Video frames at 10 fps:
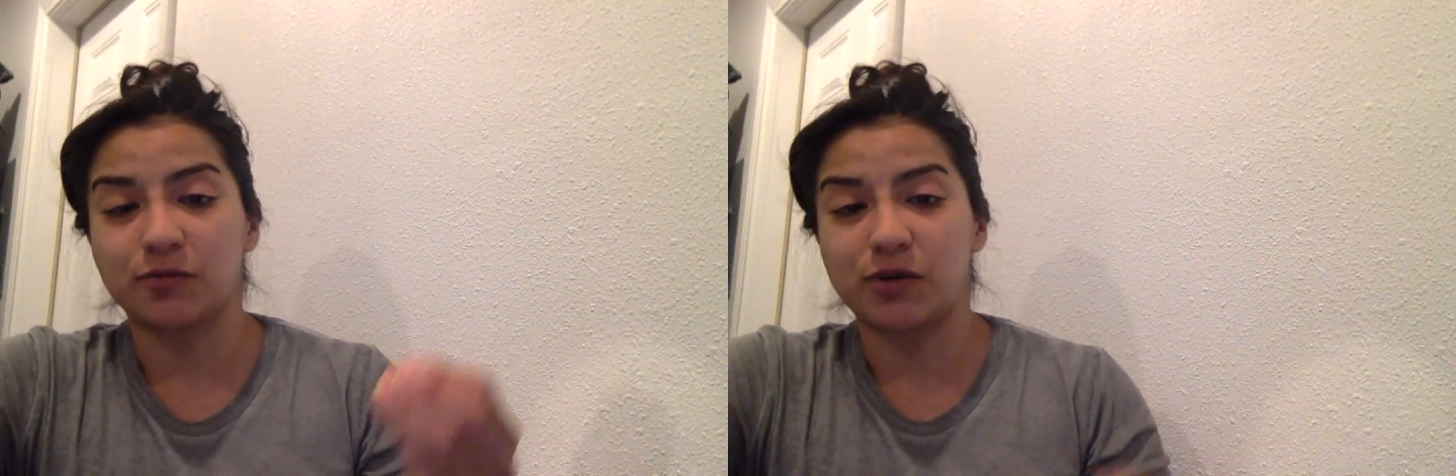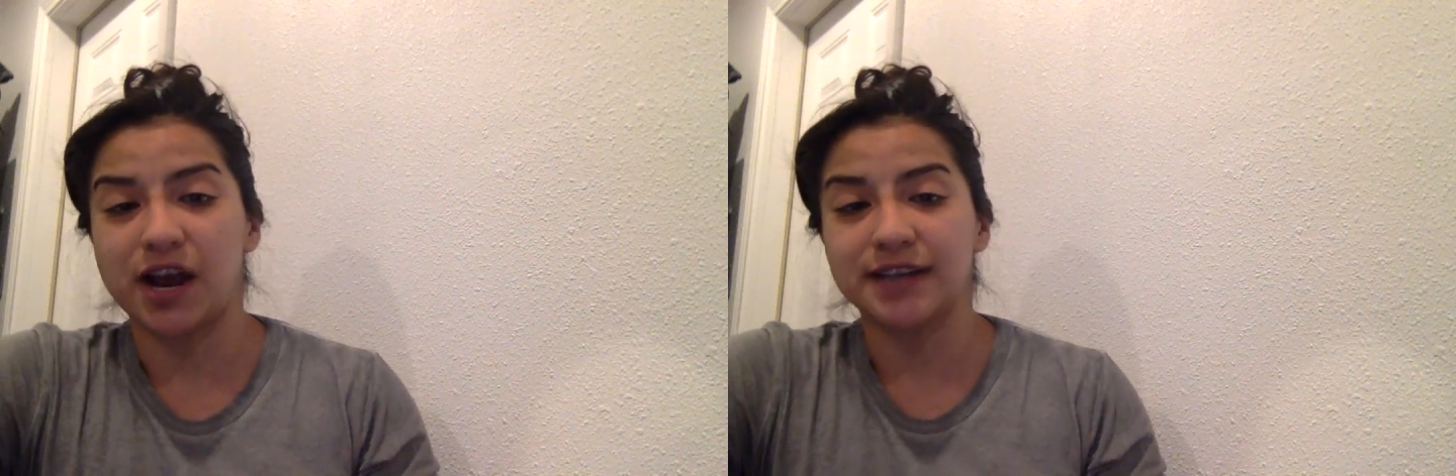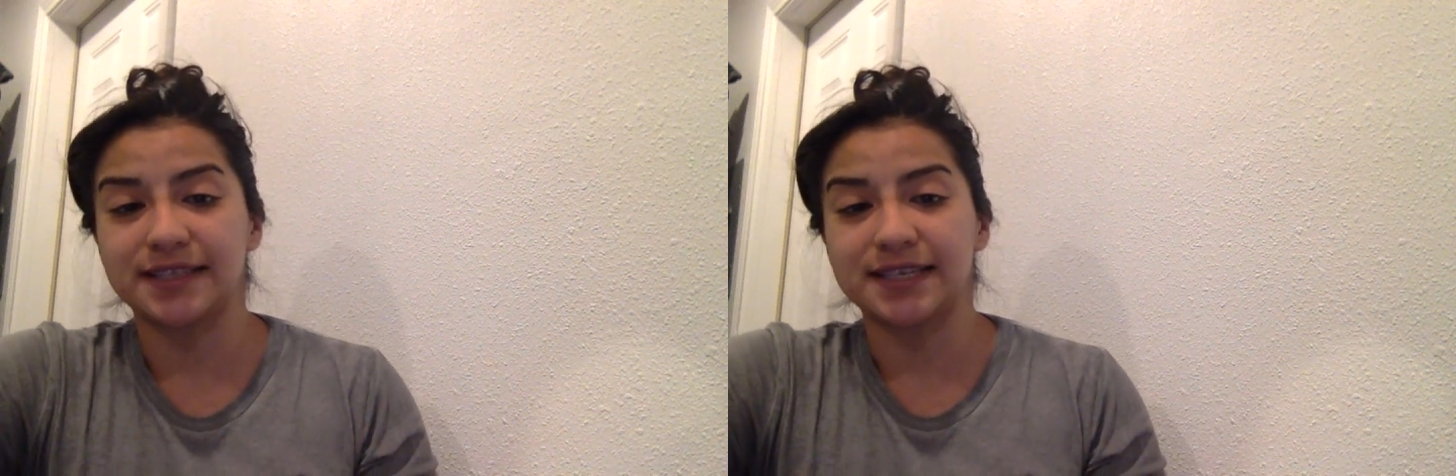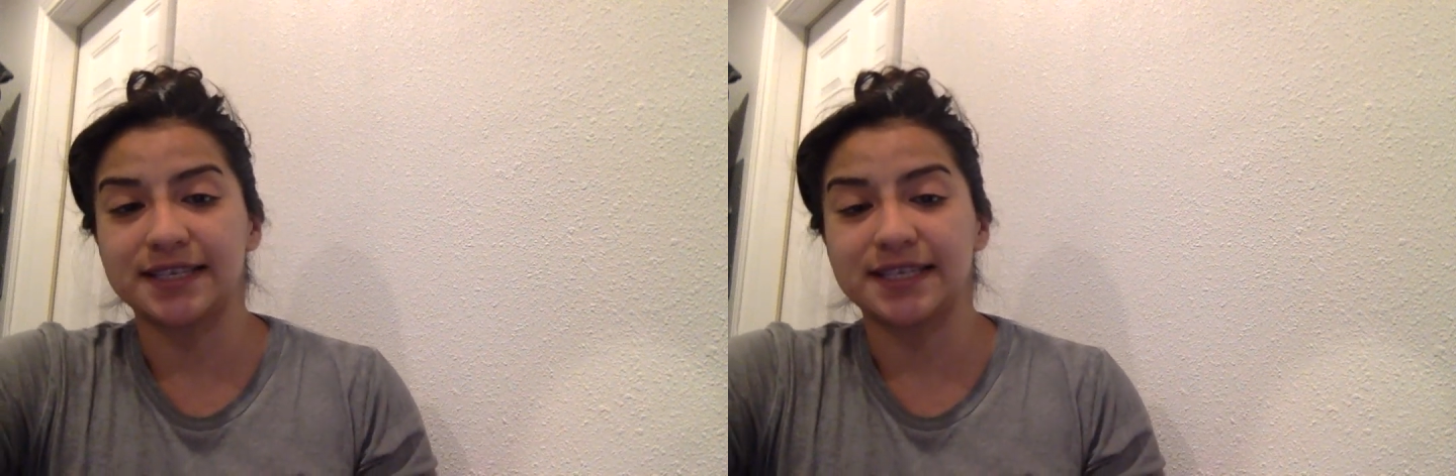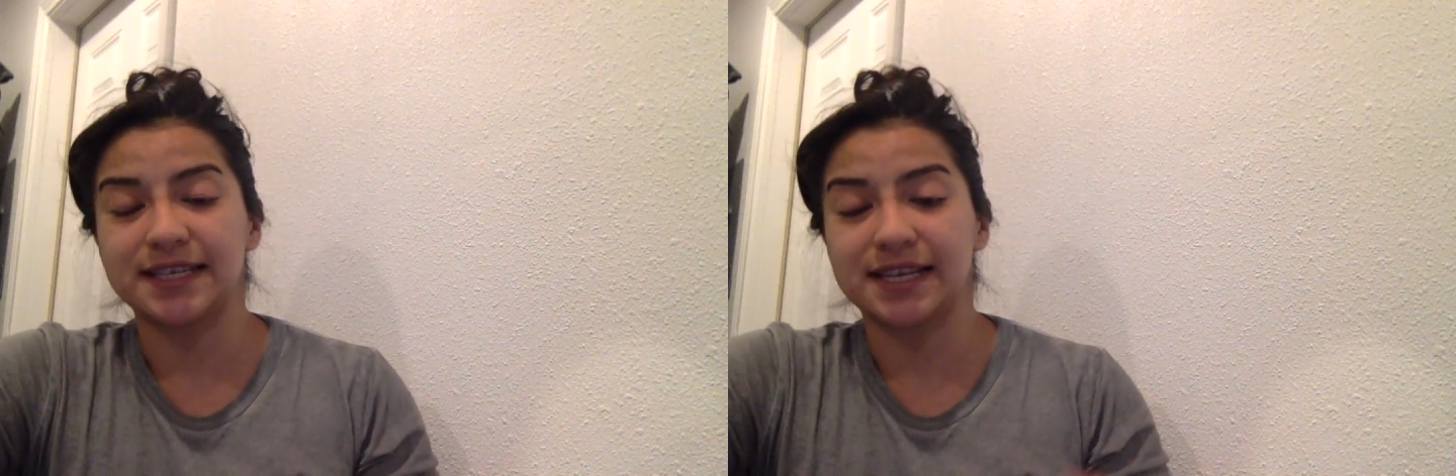
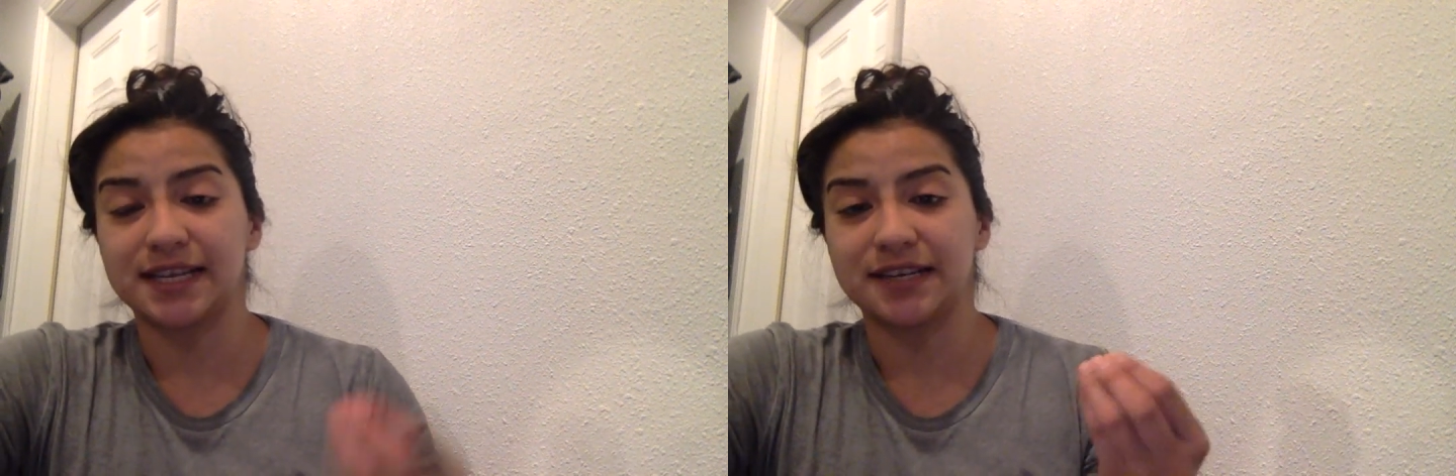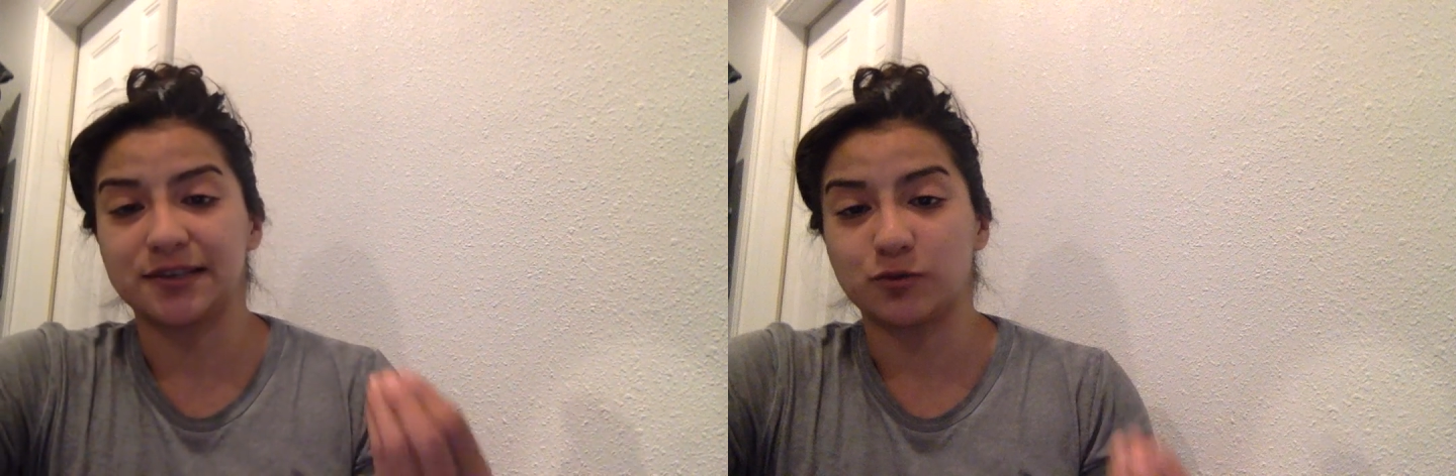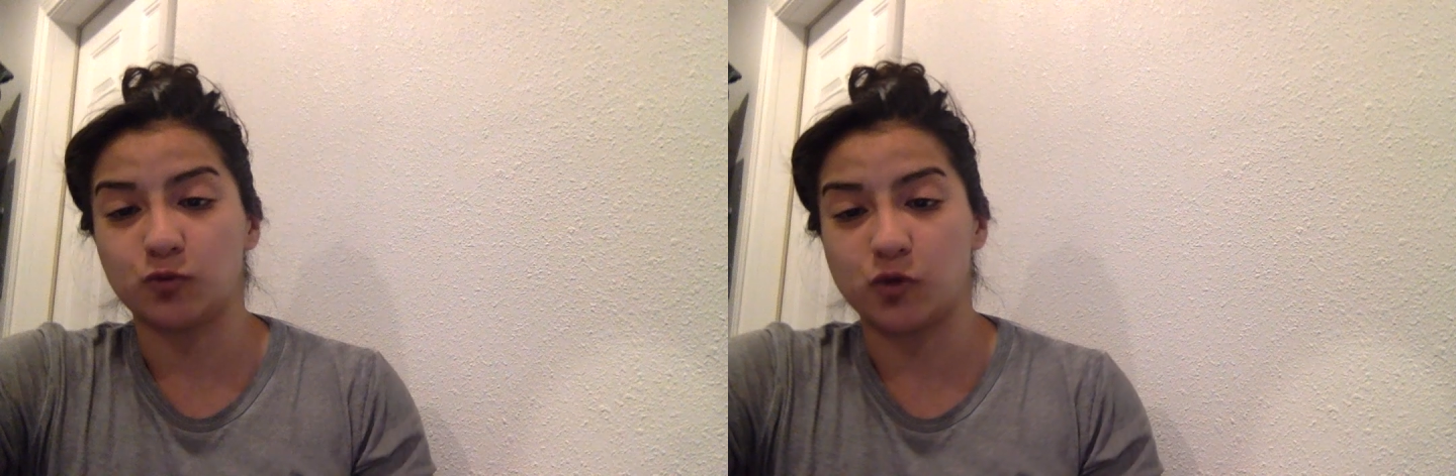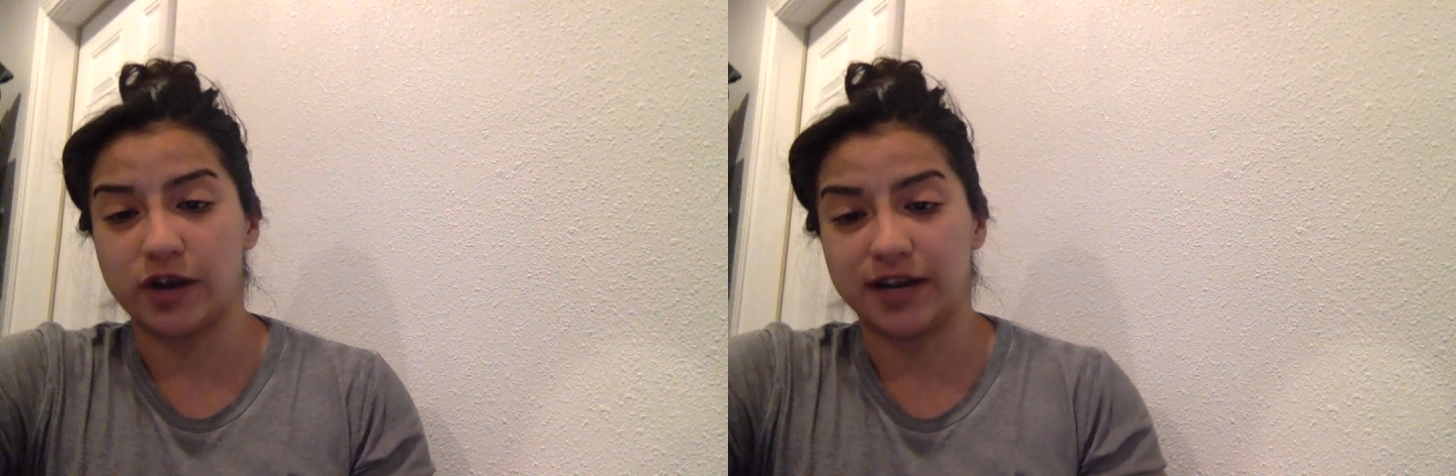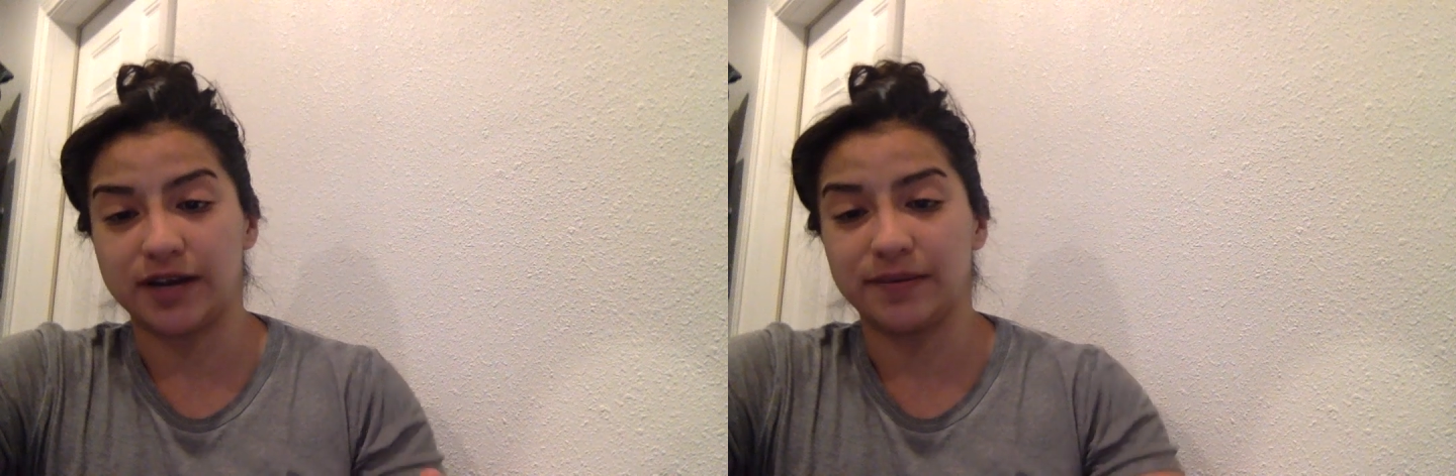processing is
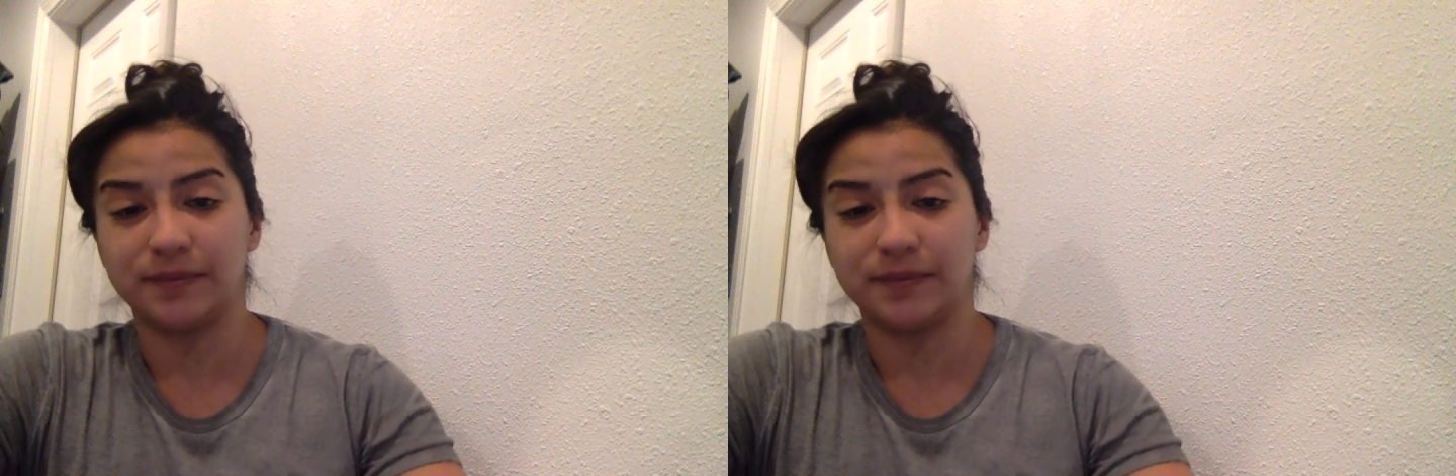one.